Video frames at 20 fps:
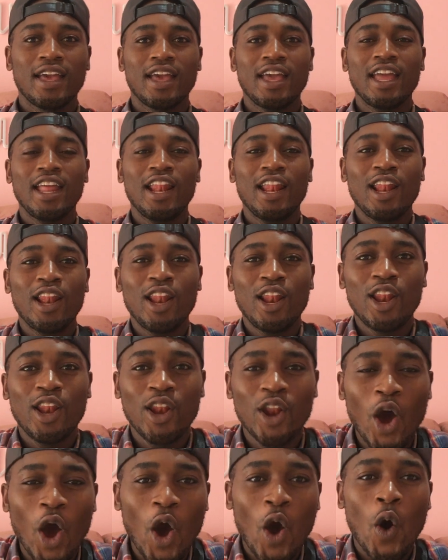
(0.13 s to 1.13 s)

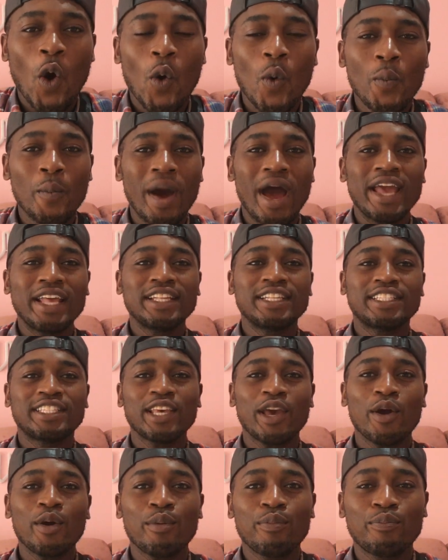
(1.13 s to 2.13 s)
Hello, my
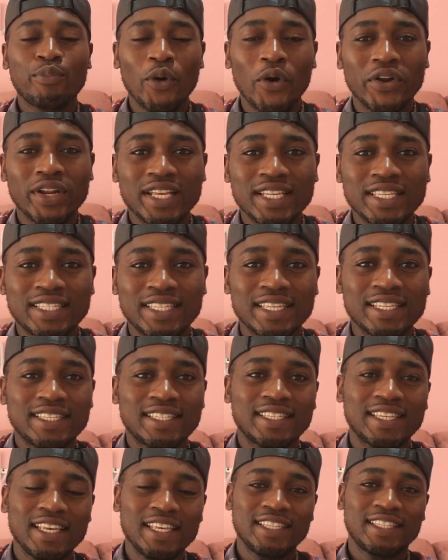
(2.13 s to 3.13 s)
dear brothers and
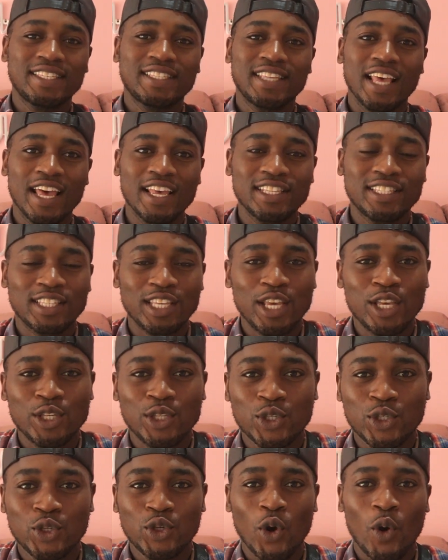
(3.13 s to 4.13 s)
sisters,
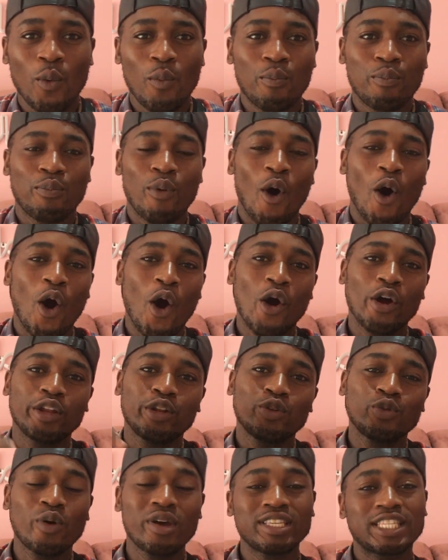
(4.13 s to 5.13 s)
it's your boy
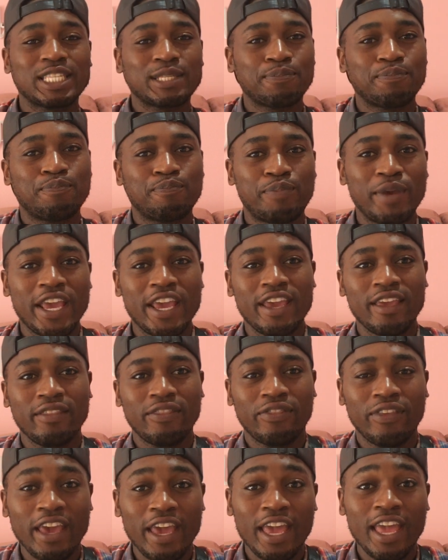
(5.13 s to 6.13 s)

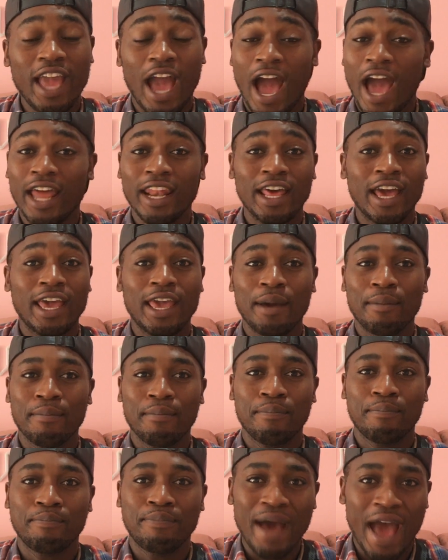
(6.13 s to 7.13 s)
NoelSpedy, and I
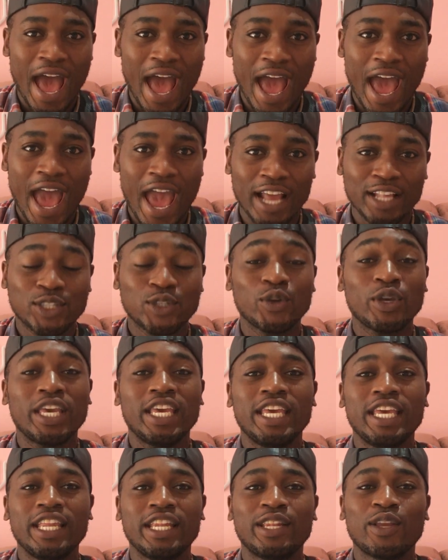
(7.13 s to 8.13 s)
am back to
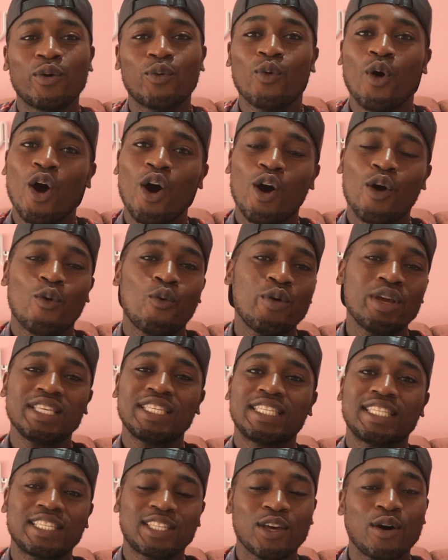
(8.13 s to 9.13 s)
hit the world with
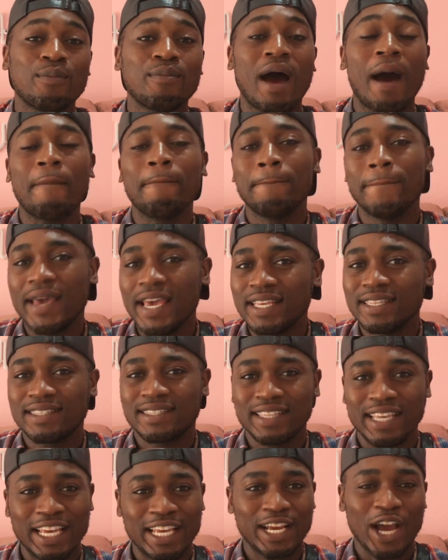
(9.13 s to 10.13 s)
some
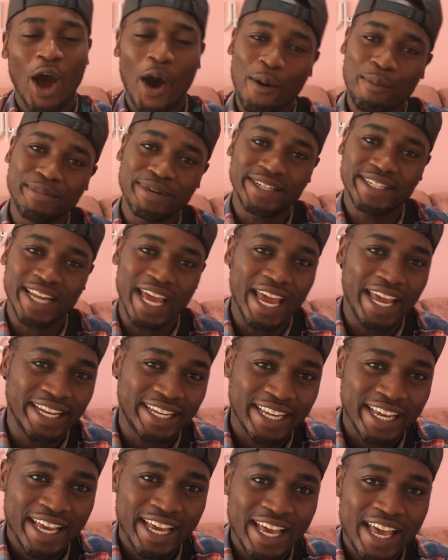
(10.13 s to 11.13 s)
amazing update.